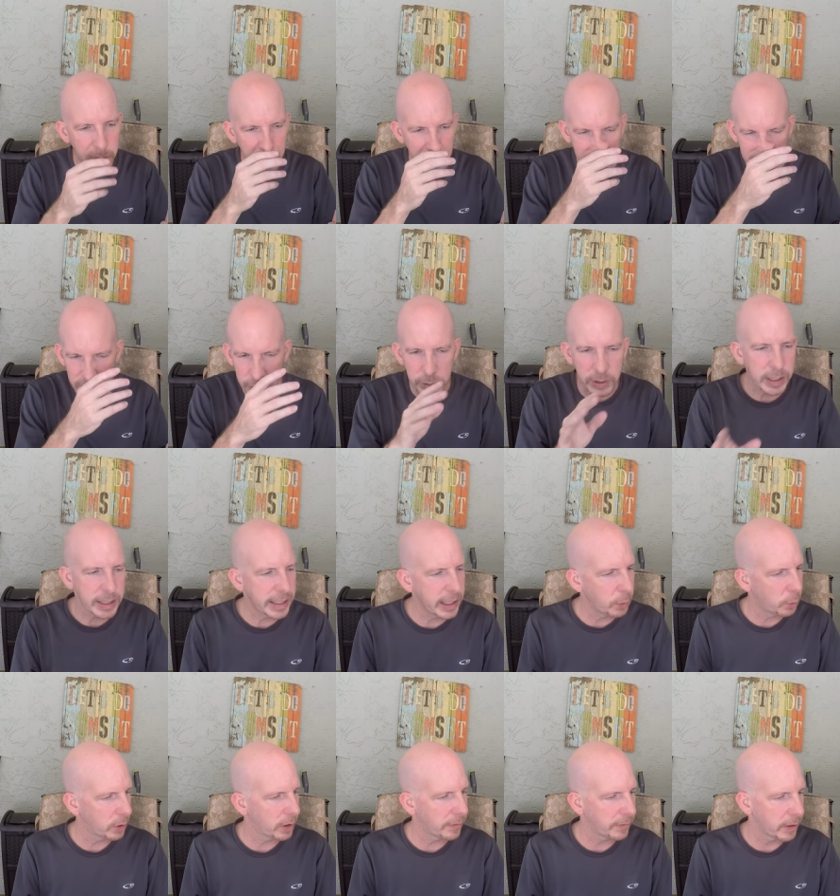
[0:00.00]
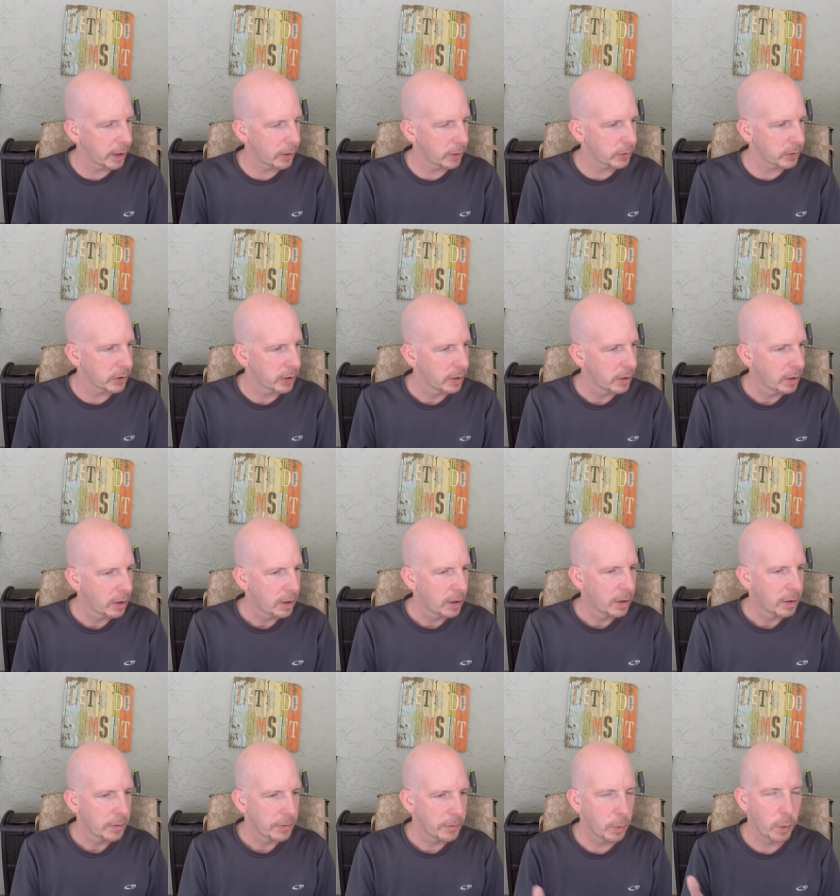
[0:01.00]
But you can get one of those
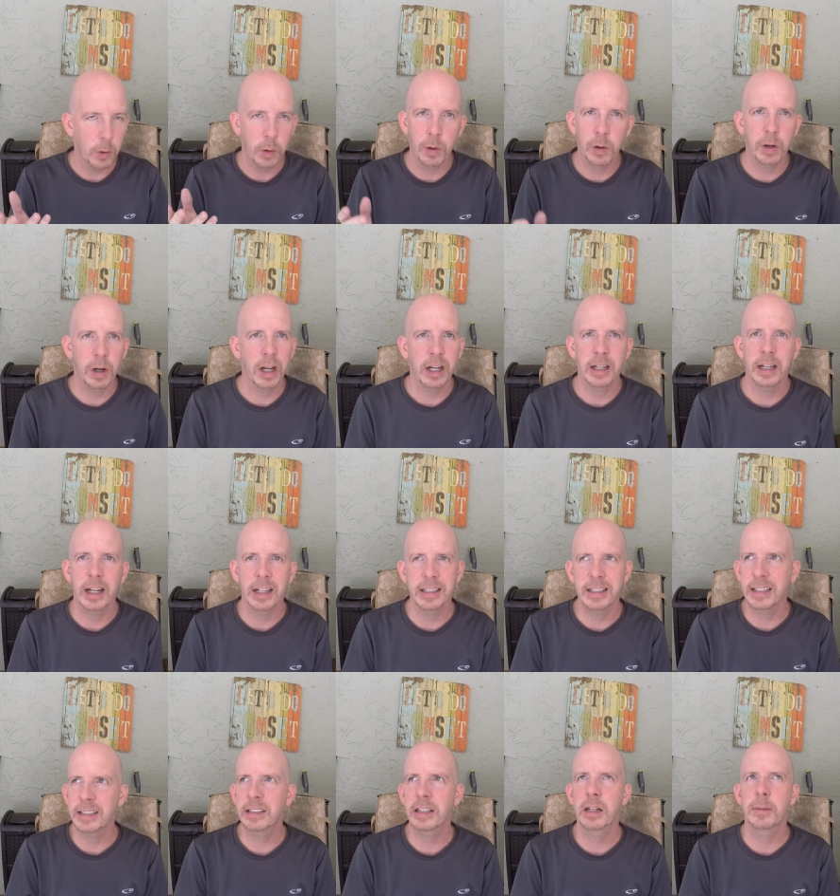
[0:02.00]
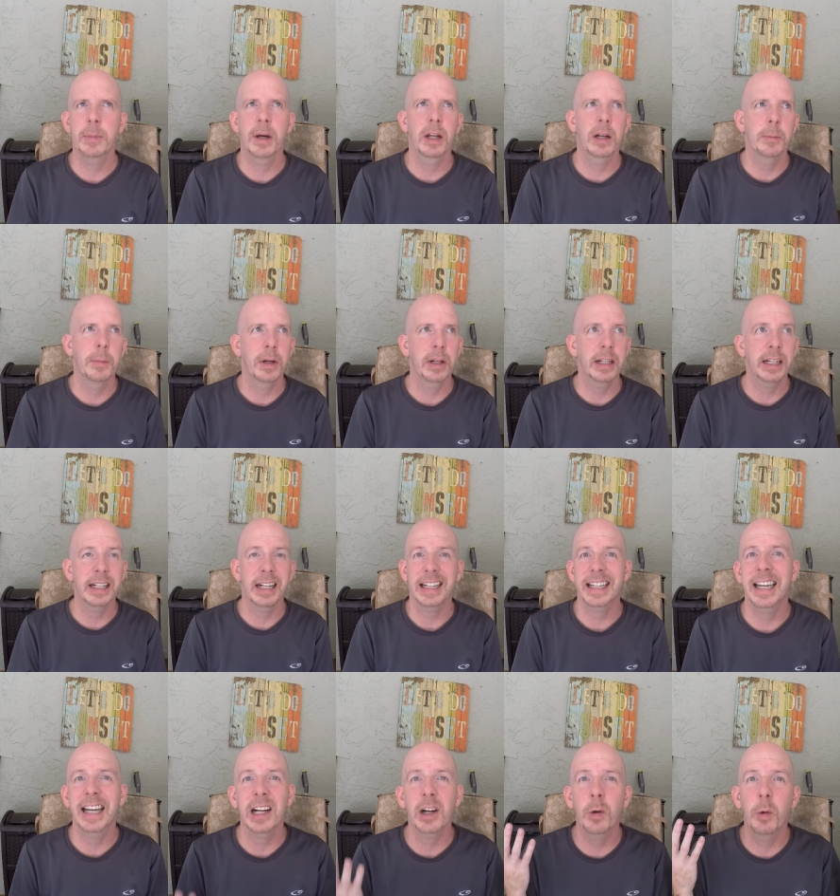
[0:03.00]
for a, a decent amount of money and I
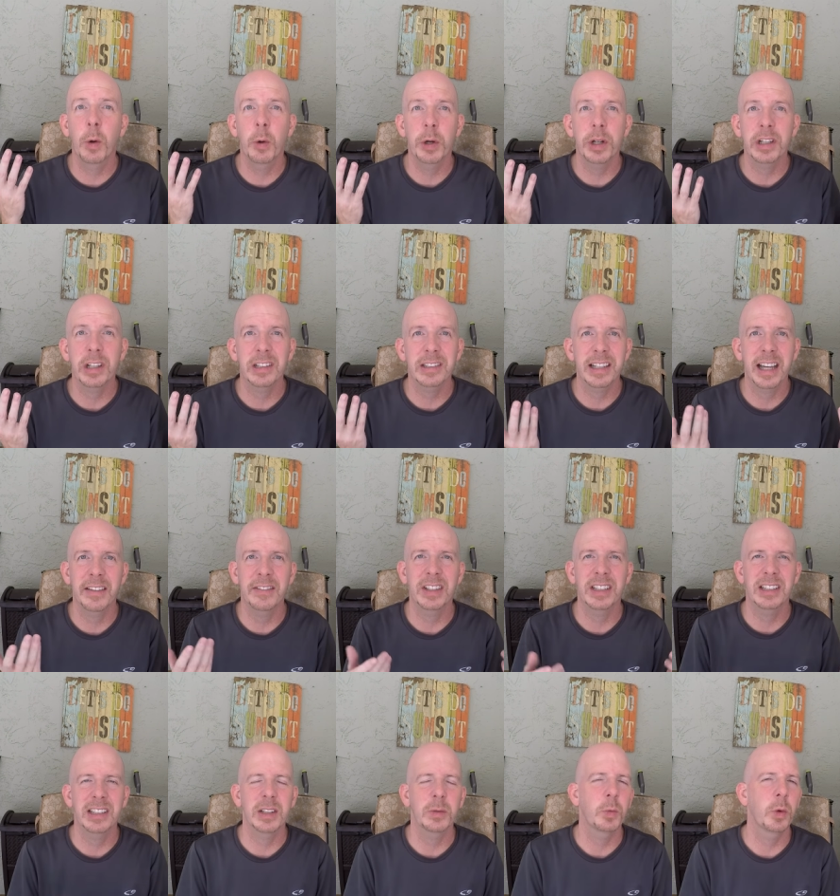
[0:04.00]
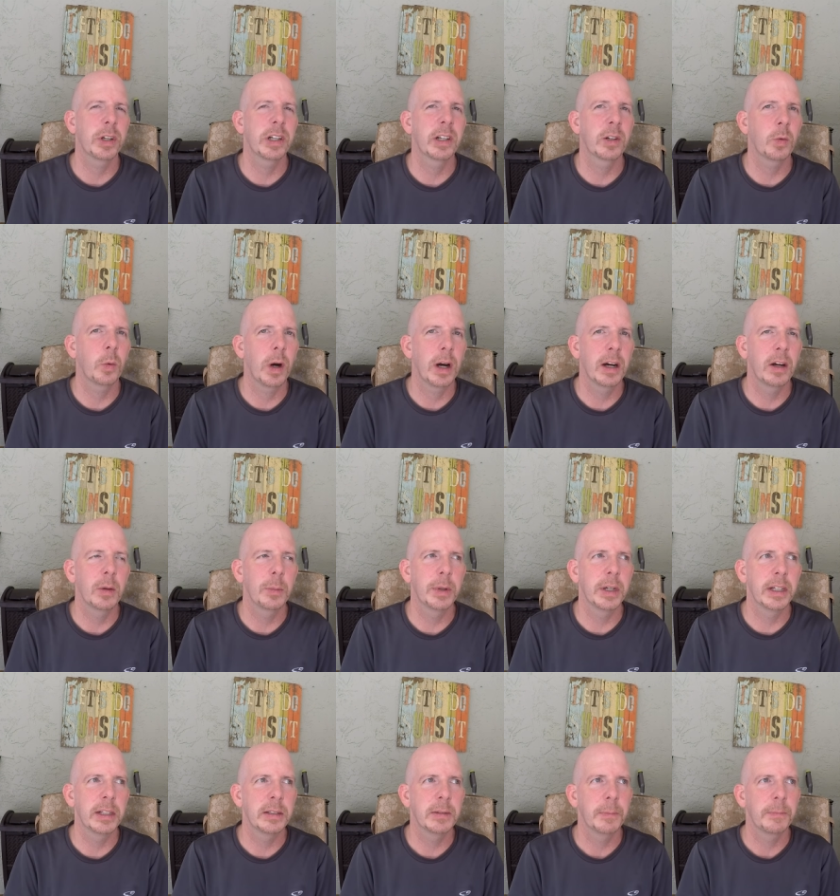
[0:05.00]
can't quote it because I haven't seen one in a while
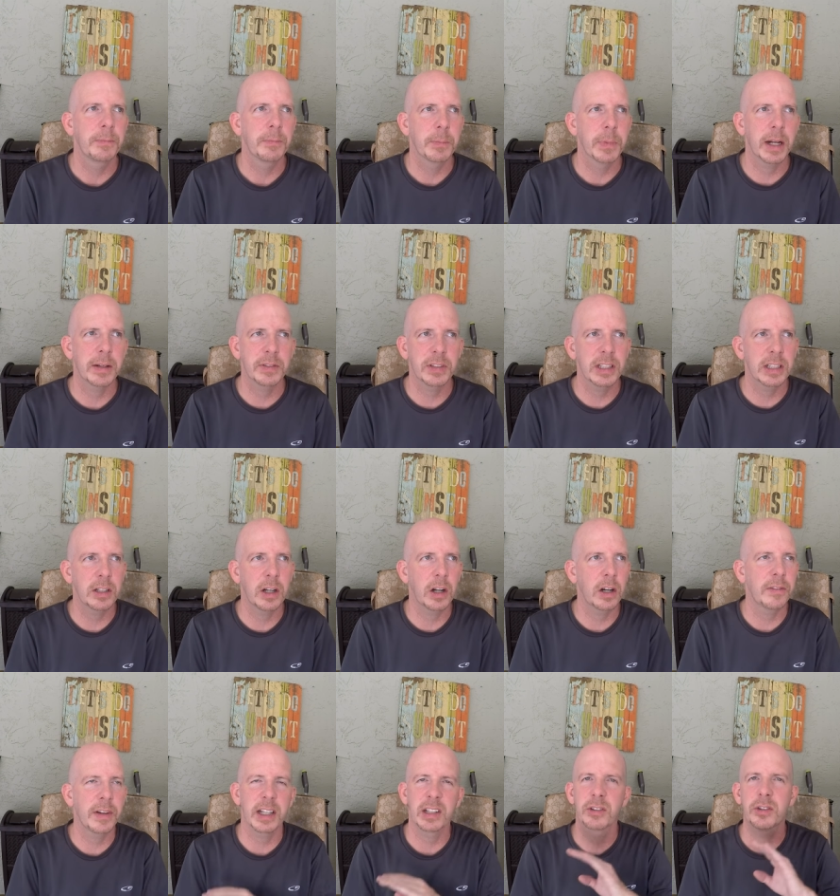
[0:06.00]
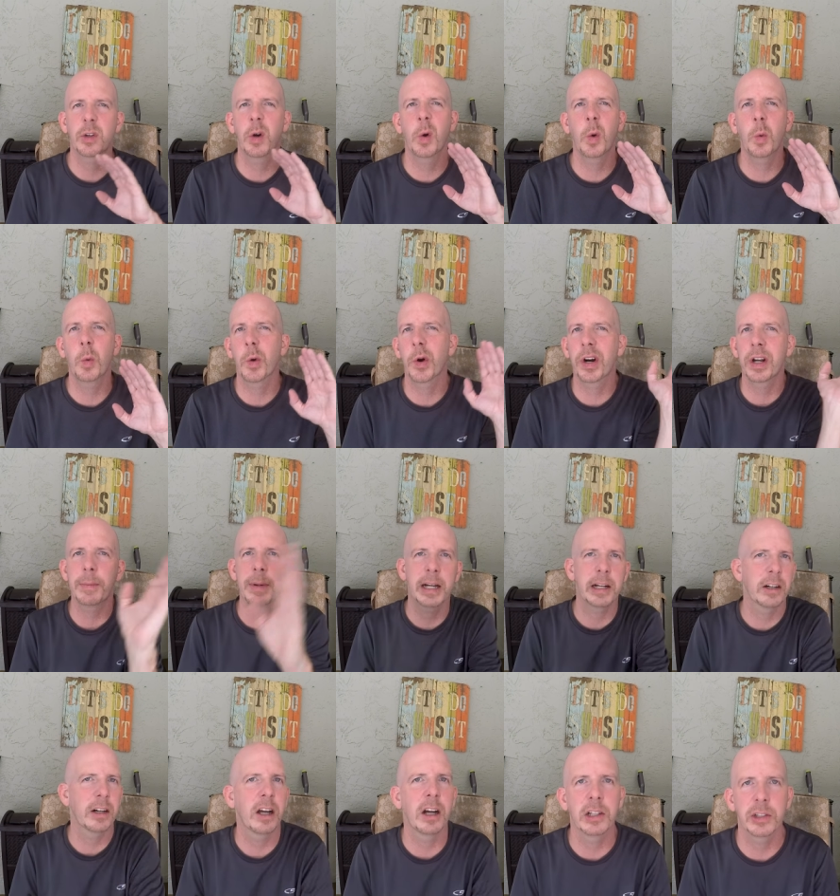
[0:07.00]
but but I've seen all of that. Don't worry about
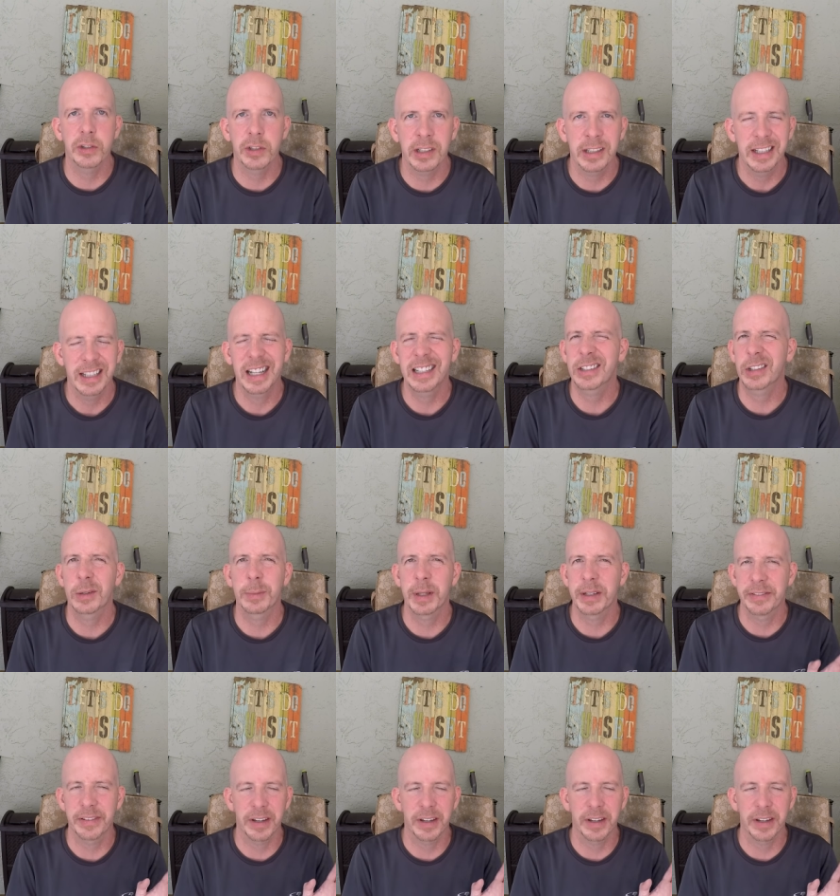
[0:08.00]
your laundry. That's going to be